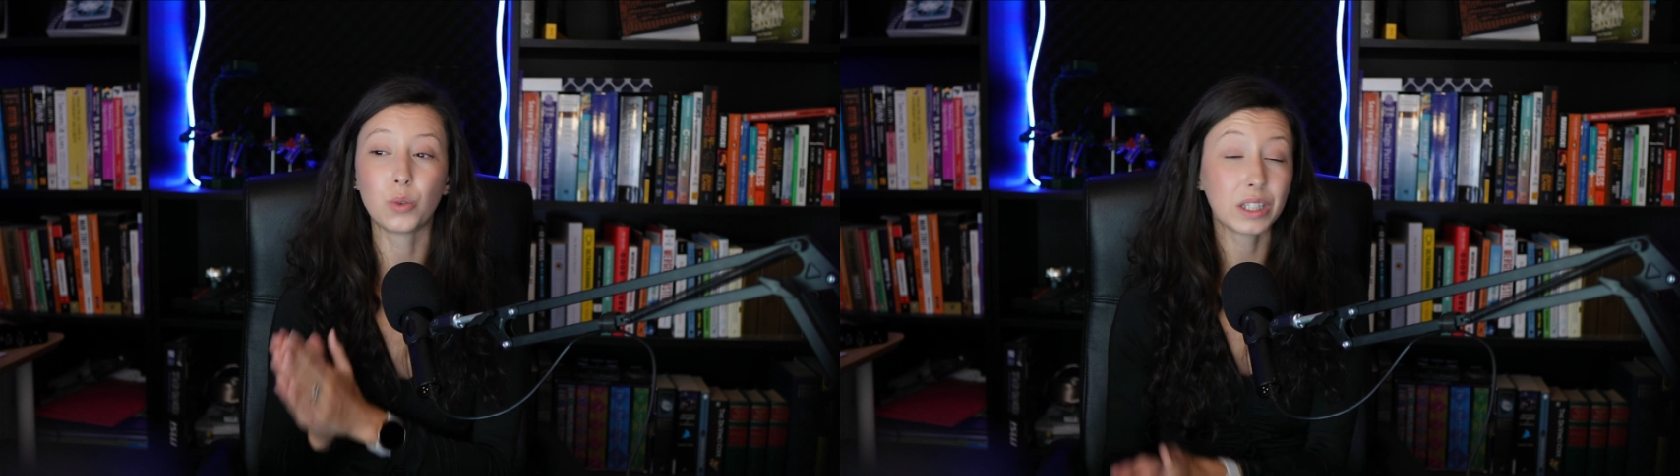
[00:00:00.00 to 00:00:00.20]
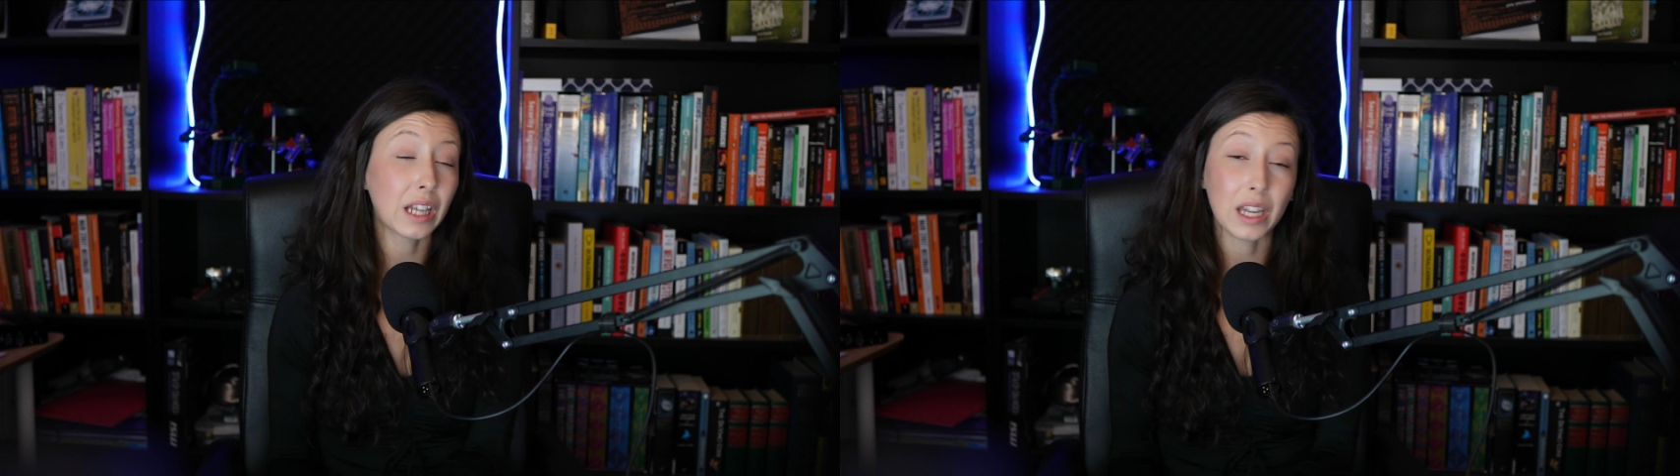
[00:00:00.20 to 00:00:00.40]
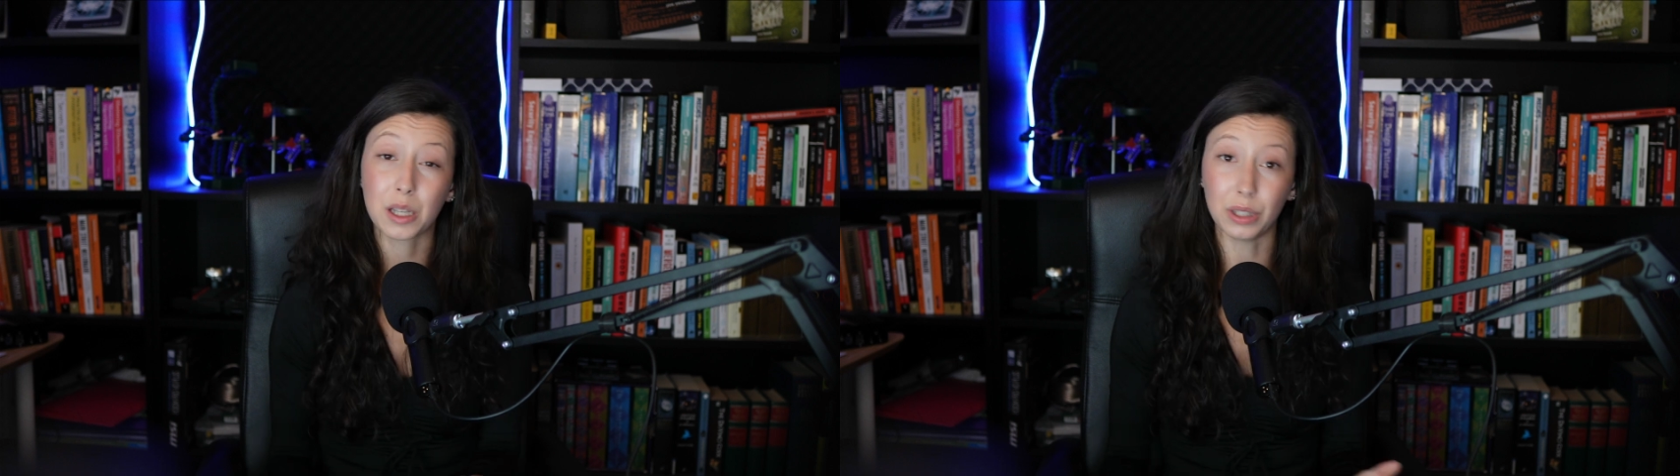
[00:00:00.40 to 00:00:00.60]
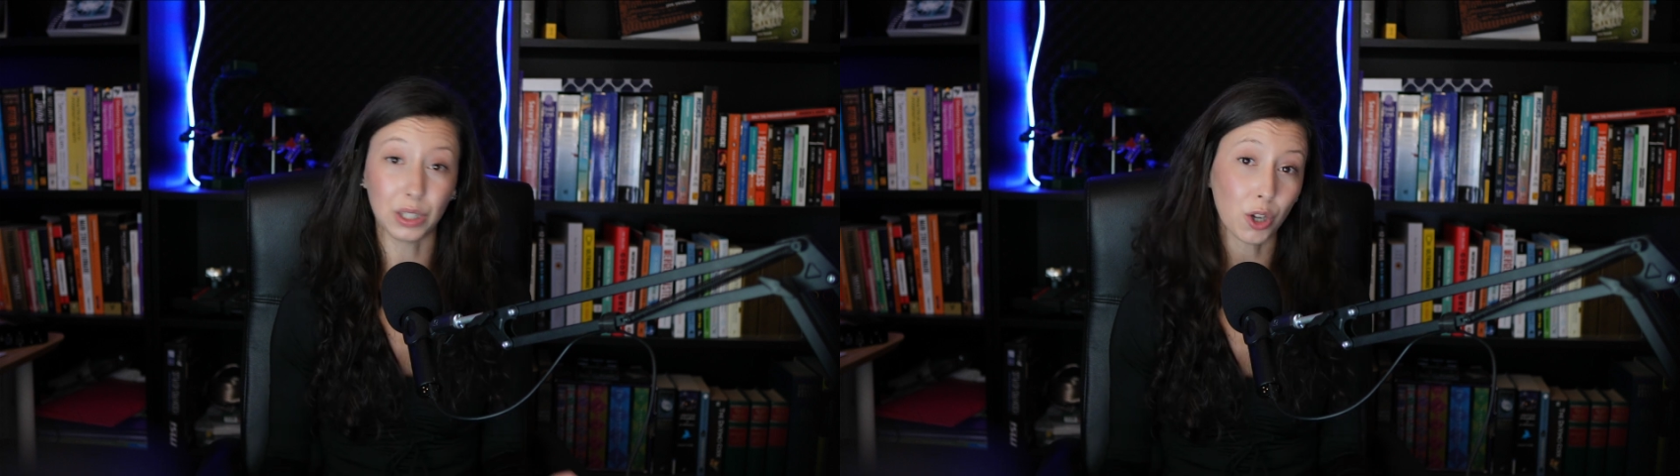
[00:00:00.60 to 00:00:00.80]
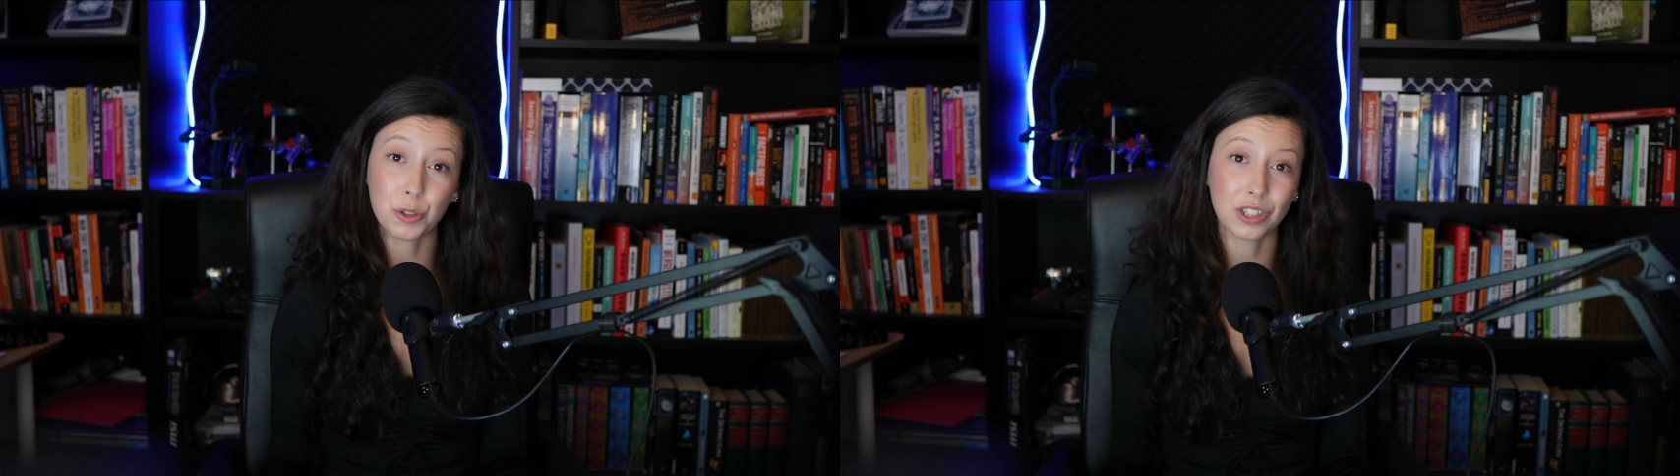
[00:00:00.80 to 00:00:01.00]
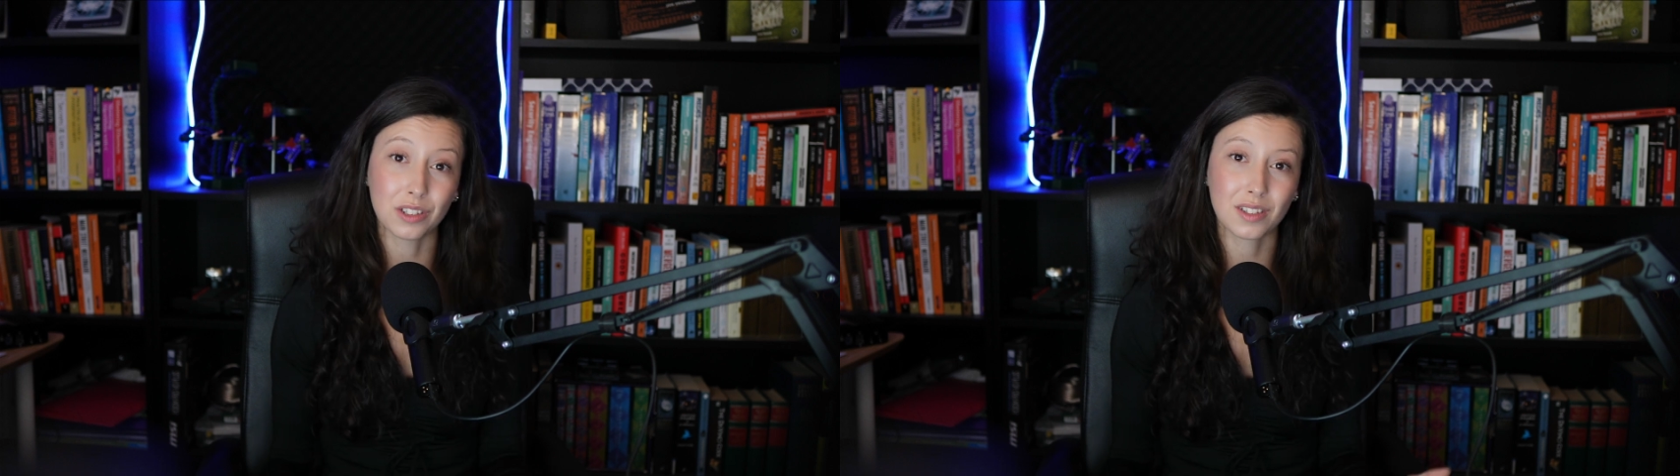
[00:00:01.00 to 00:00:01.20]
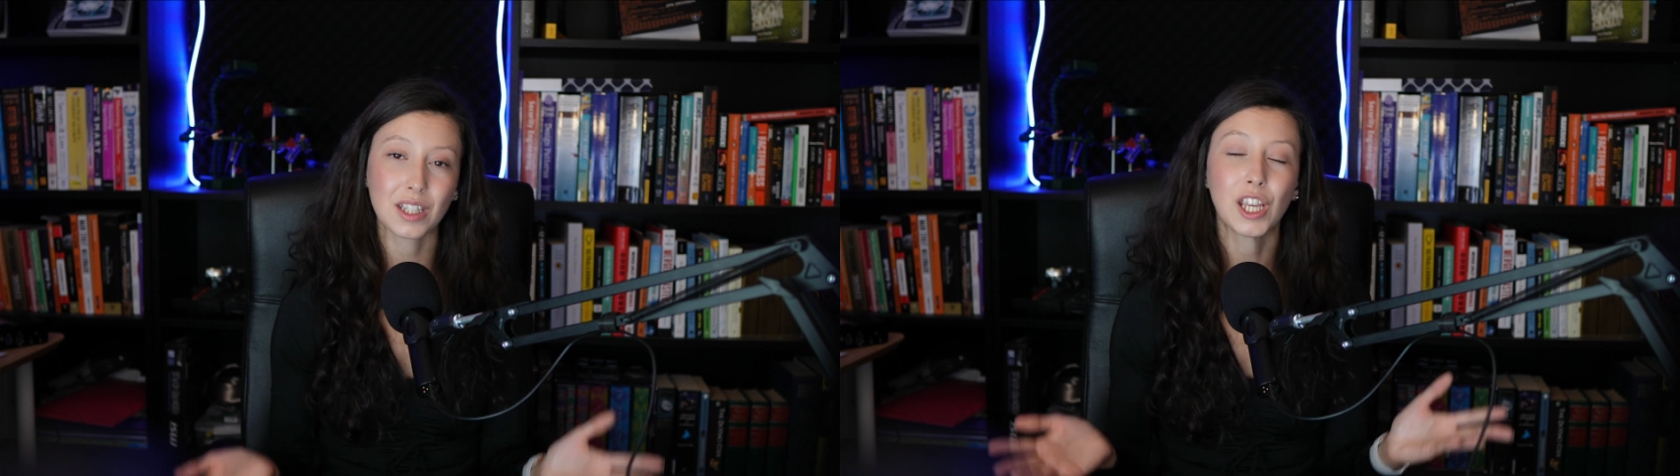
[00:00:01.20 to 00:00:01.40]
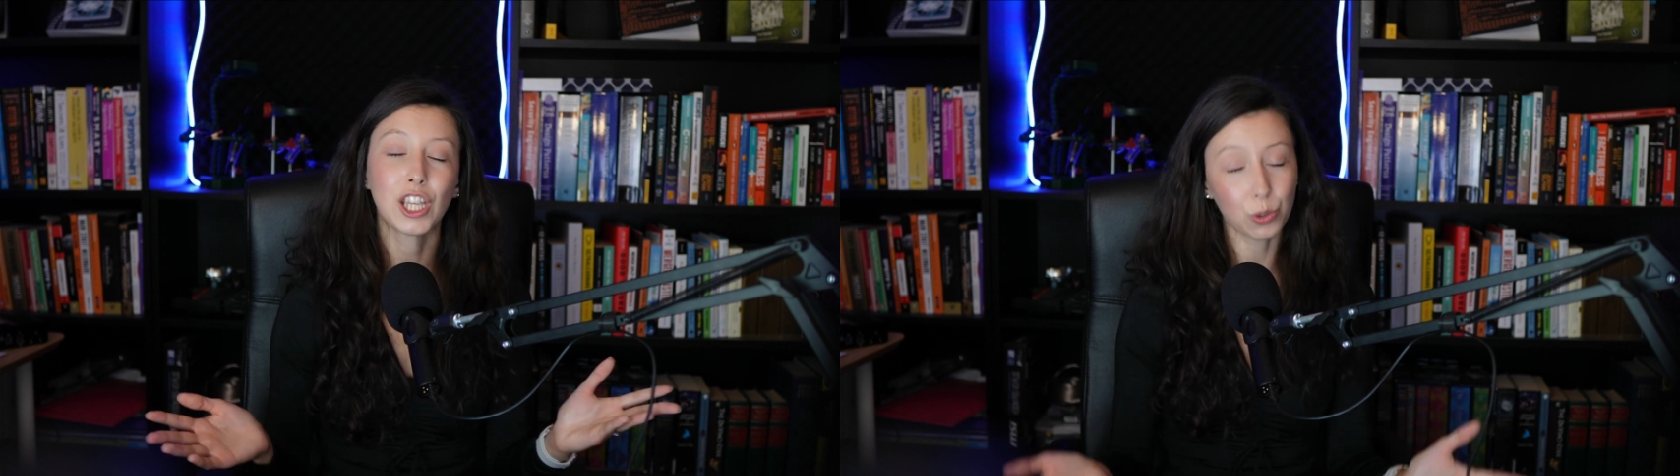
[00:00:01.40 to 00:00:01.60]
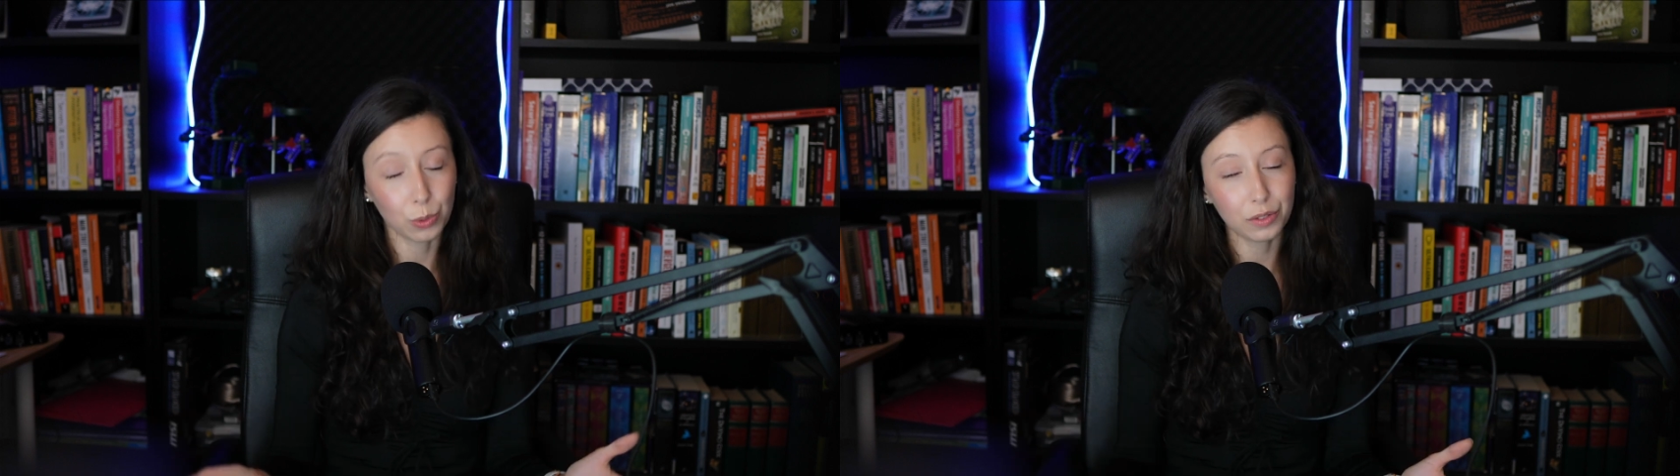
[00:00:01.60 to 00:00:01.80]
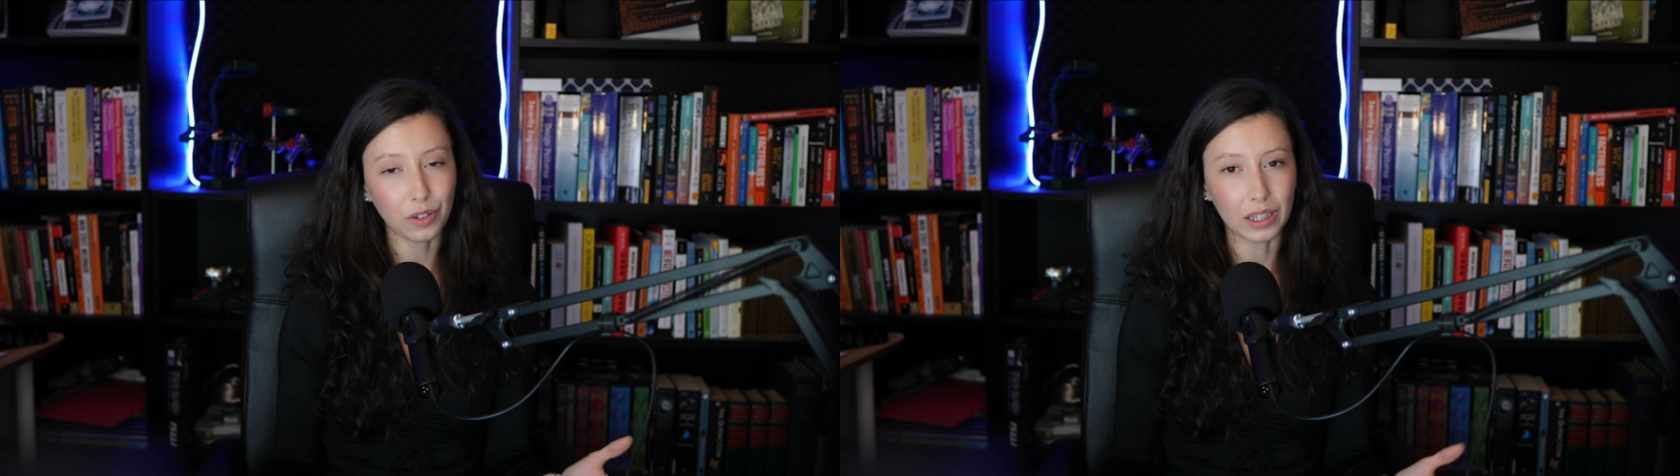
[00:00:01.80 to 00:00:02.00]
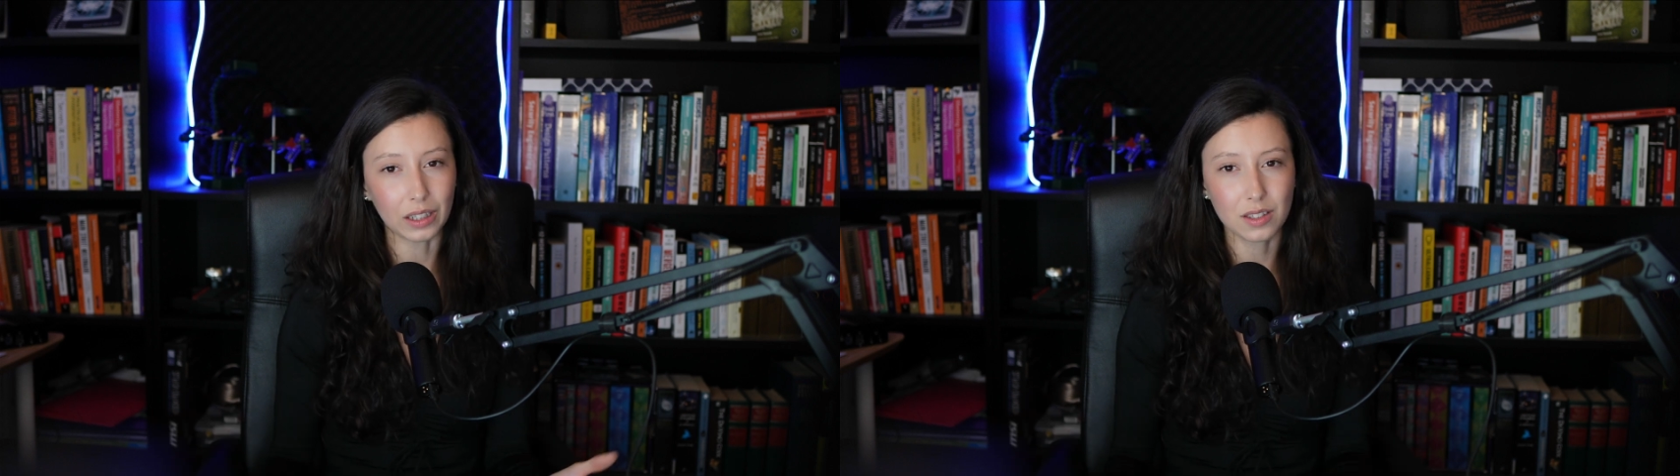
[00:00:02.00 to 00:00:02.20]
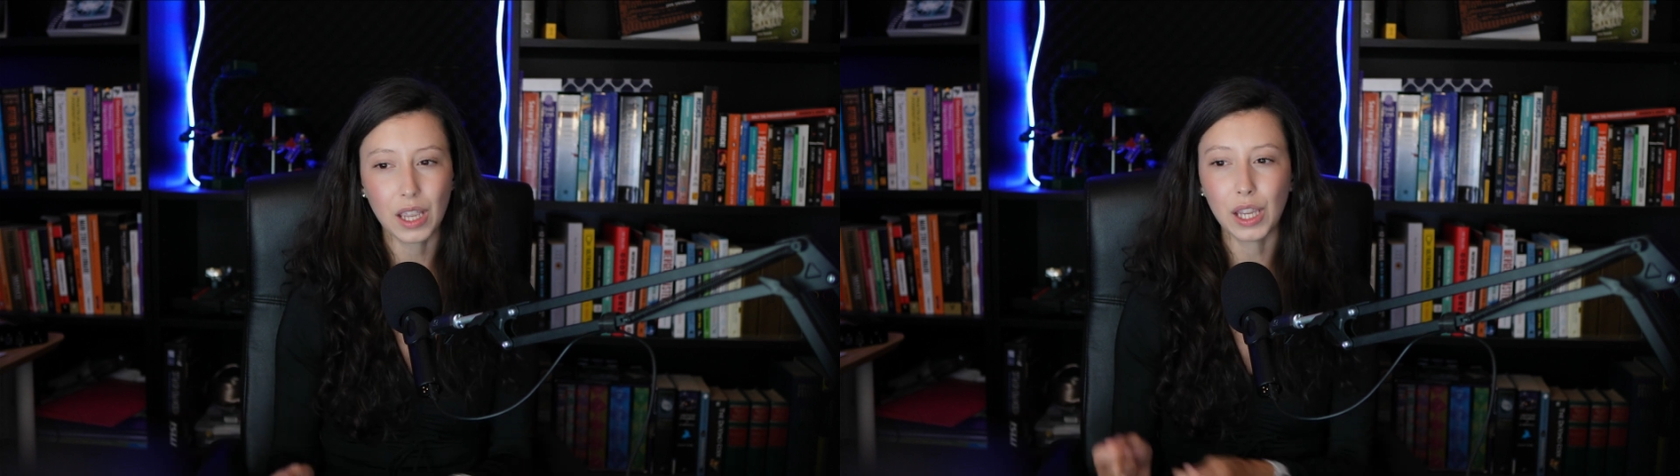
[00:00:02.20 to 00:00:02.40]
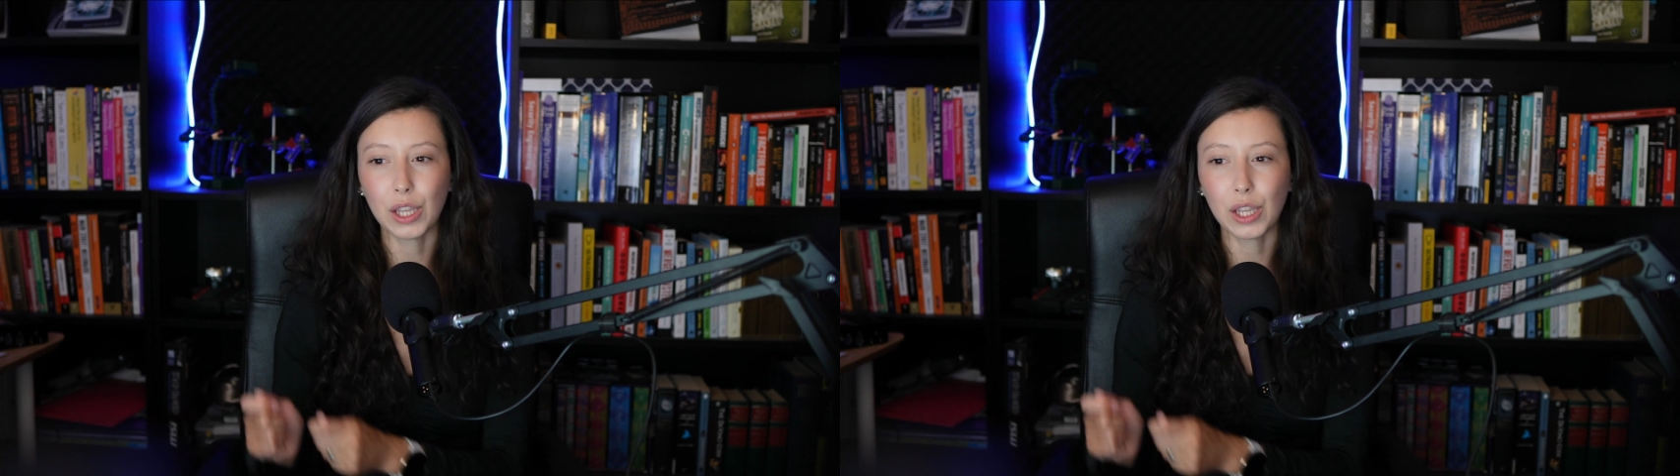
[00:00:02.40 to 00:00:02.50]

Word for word: reliable options you will find.